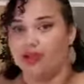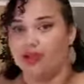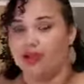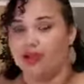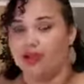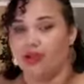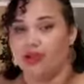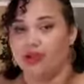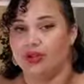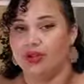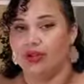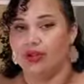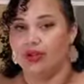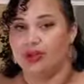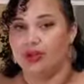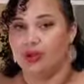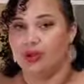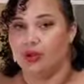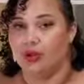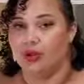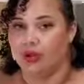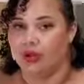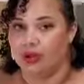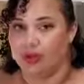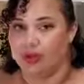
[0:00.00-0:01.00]
So let's go
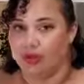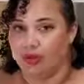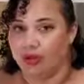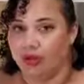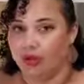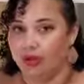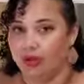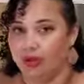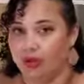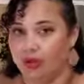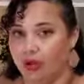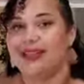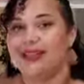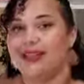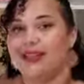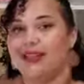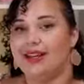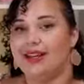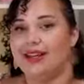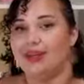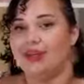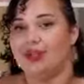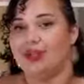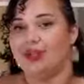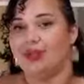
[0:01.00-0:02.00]
with the month worth.
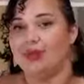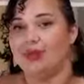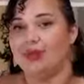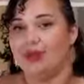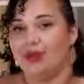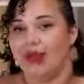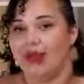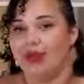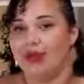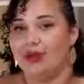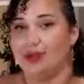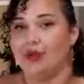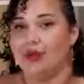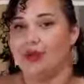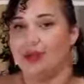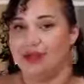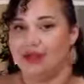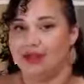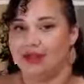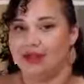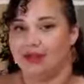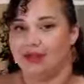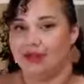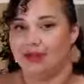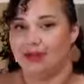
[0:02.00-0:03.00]
that you're paid
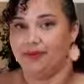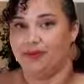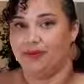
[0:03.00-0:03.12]
weekly.